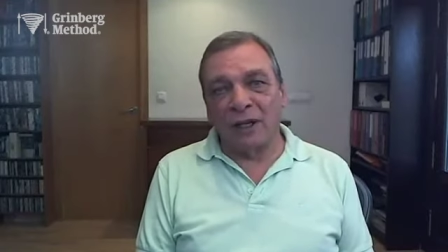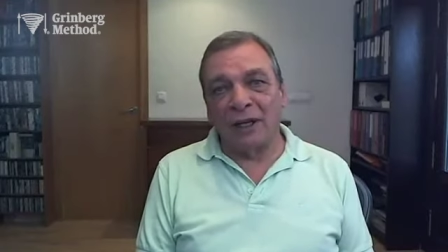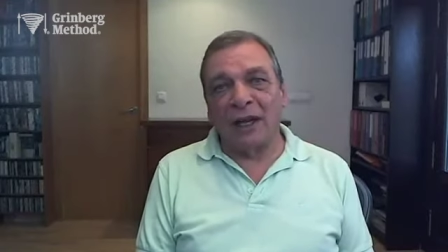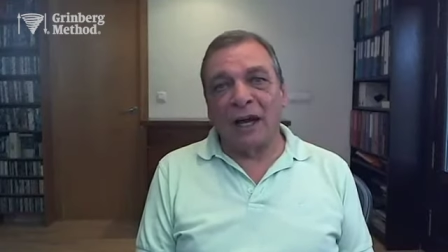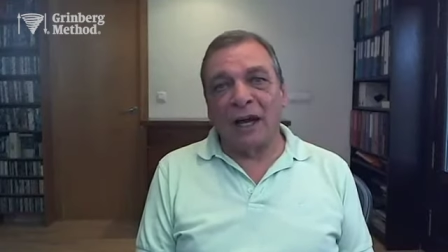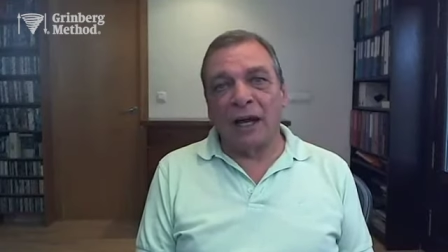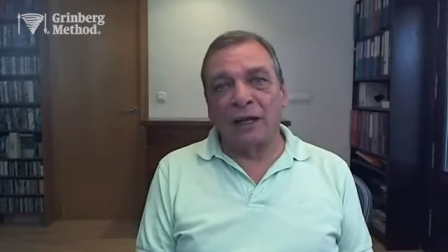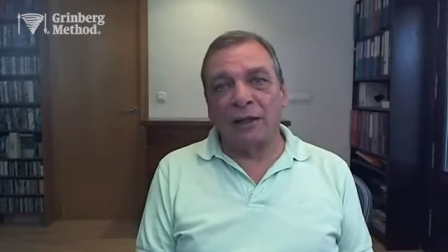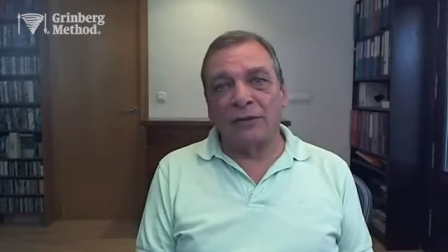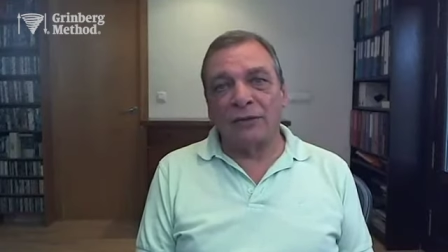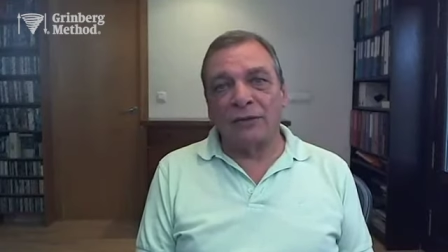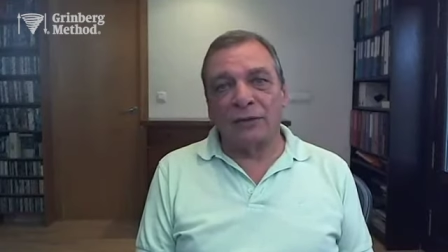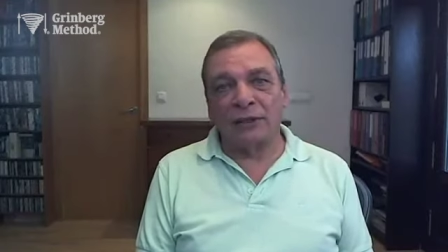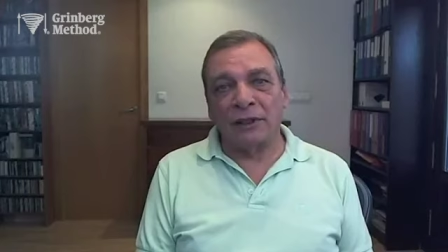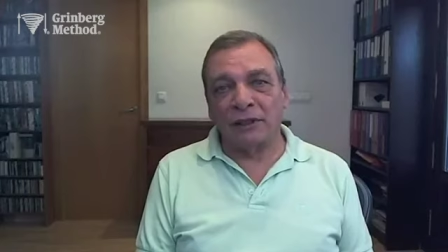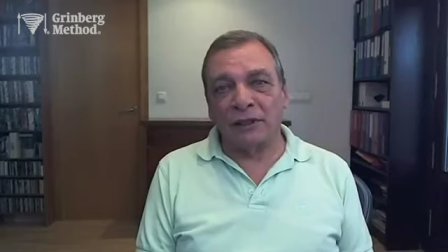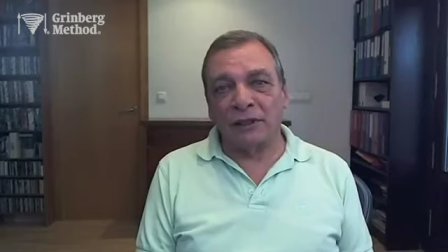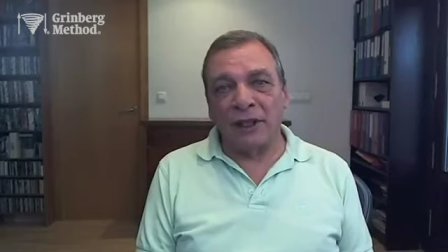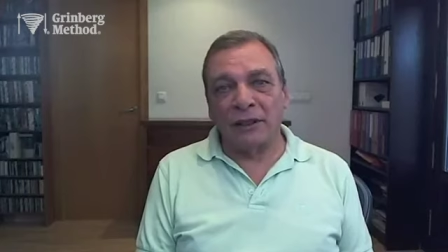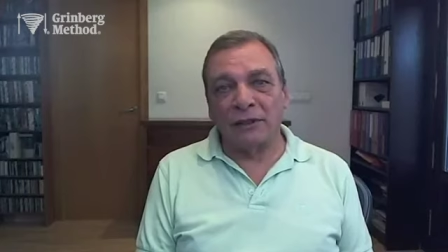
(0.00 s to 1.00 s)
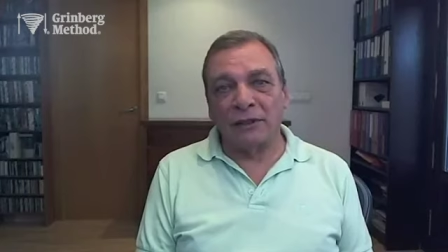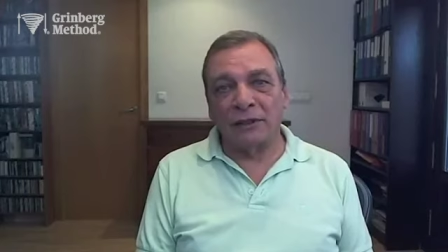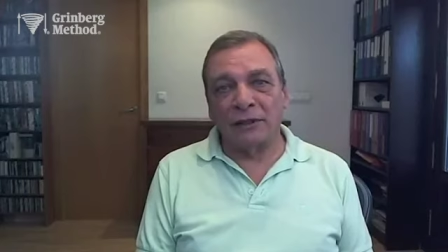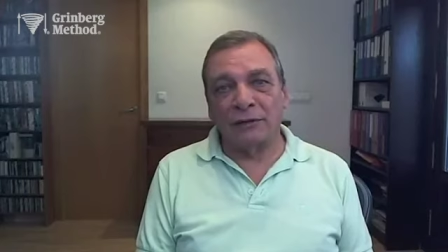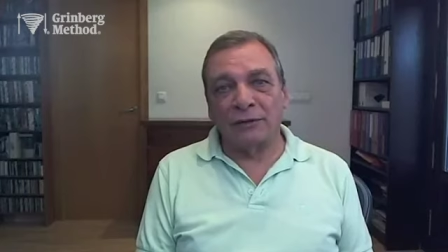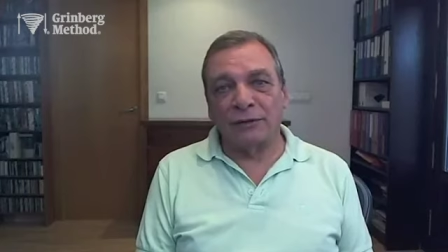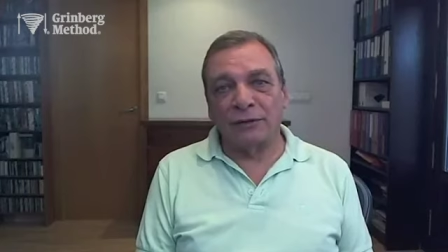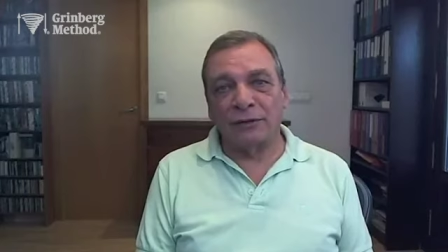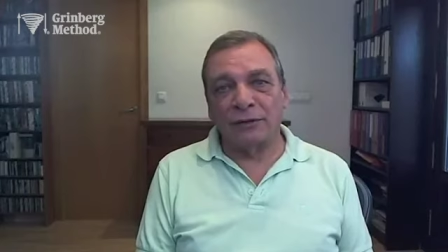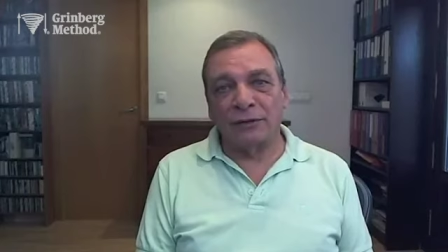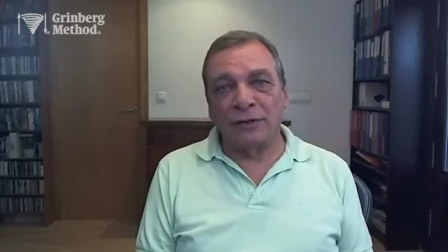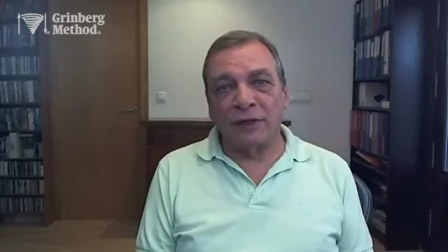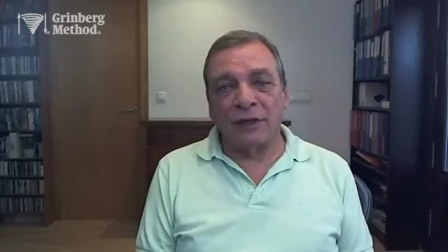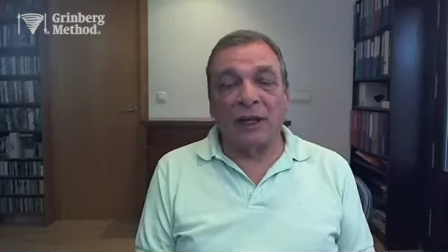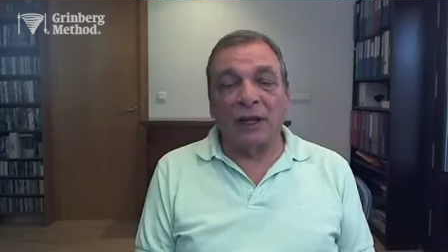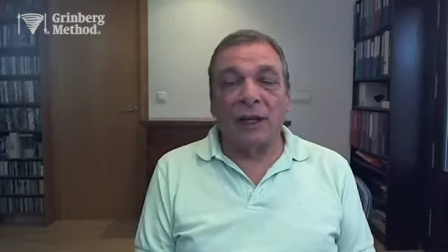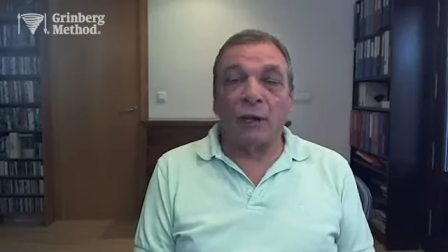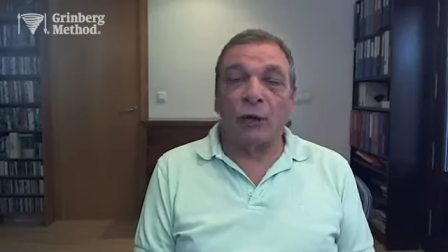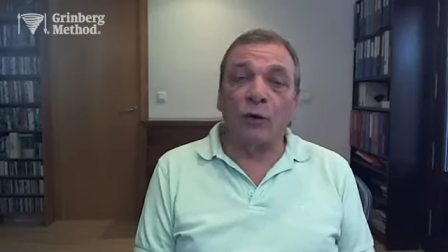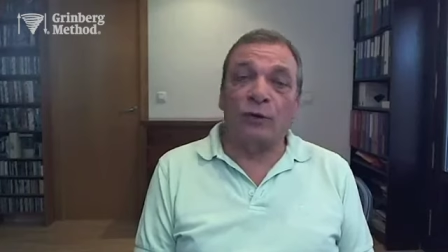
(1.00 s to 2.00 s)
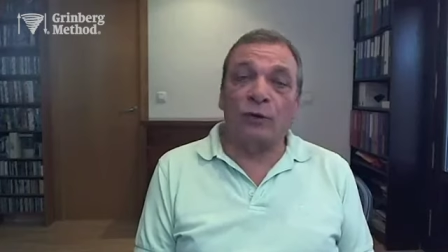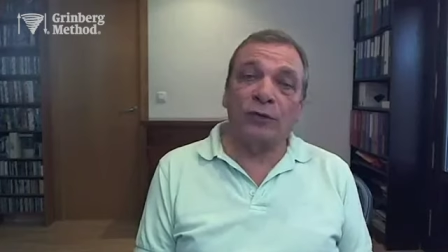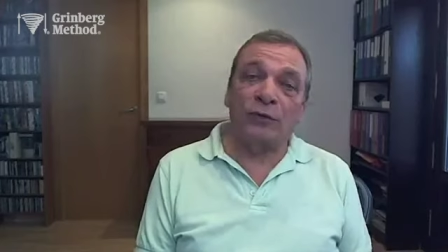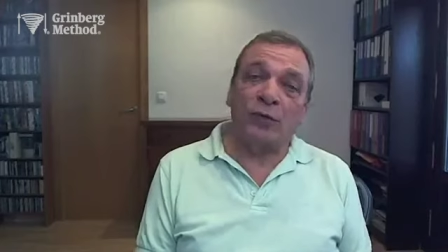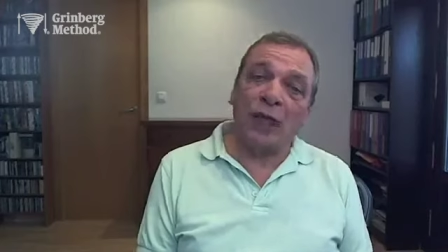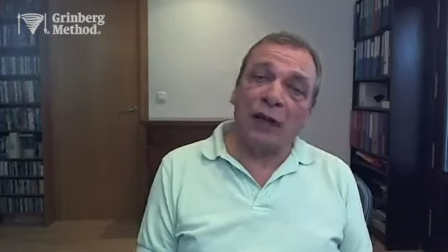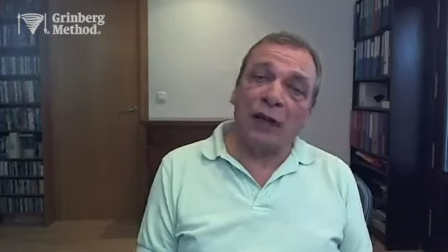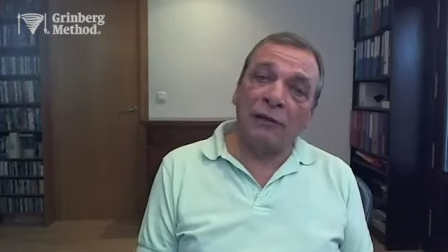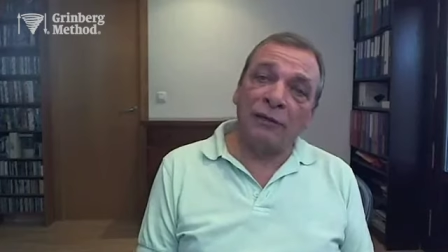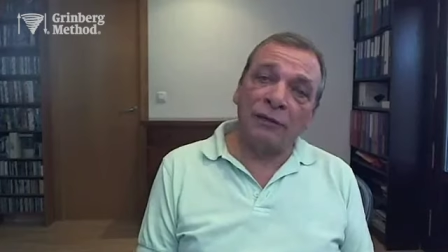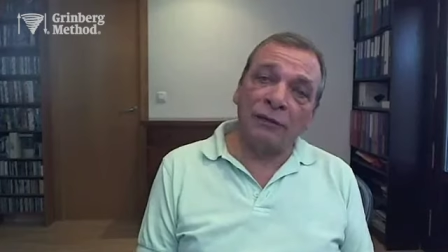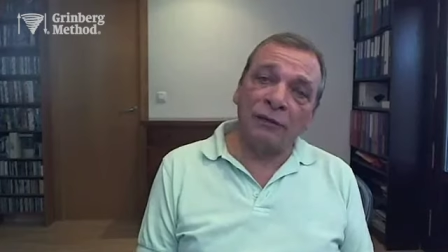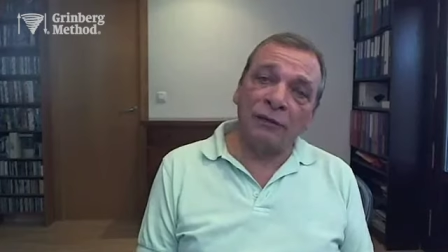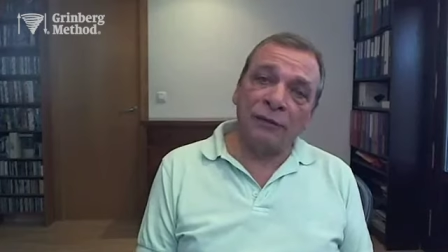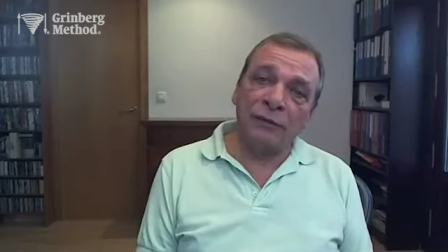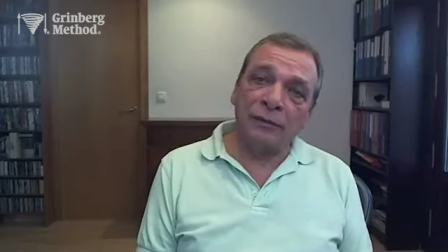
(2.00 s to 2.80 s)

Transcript: alive and attentive, the lack of love